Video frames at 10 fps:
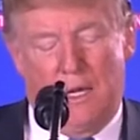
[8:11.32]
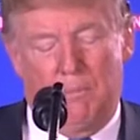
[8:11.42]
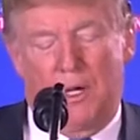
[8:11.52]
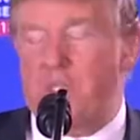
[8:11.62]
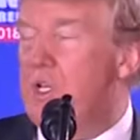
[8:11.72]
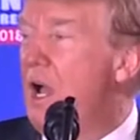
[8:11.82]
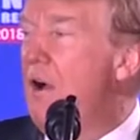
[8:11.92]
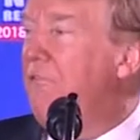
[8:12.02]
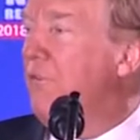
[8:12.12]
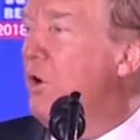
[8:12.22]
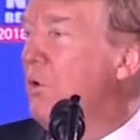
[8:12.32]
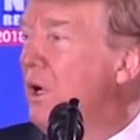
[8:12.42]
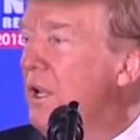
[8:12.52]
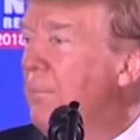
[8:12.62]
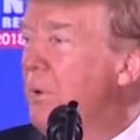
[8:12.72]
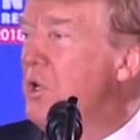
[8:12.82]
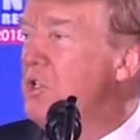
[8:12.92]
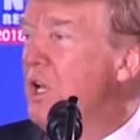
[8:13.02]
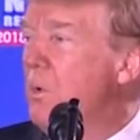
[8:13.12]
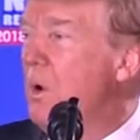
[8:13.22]
and myself, we really
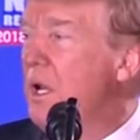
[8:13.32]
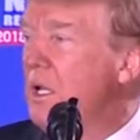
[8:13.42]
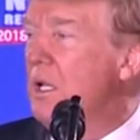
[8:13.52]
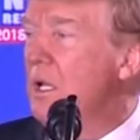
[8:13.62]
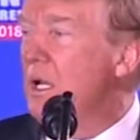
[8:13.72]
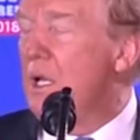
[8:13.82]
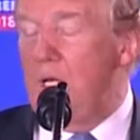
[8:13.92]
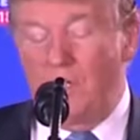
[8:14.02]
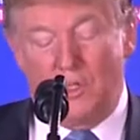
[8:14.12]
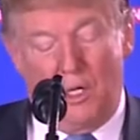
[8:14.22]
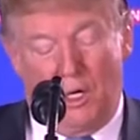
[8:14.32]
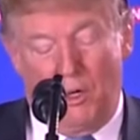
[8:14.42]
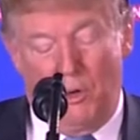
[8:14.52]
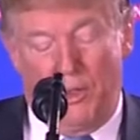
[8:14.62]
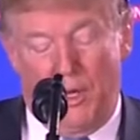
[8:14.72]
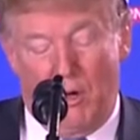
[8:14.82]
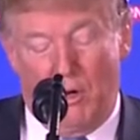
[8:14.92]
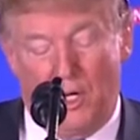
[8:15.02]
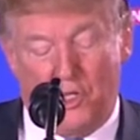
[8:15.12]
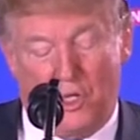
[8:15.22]
appreciate what he did. And he's going to go in there
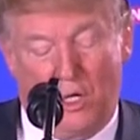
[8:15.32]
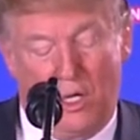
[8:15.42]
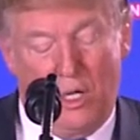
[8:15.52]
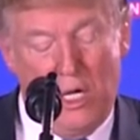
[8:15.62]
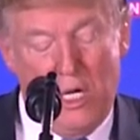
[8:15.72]
and he's going to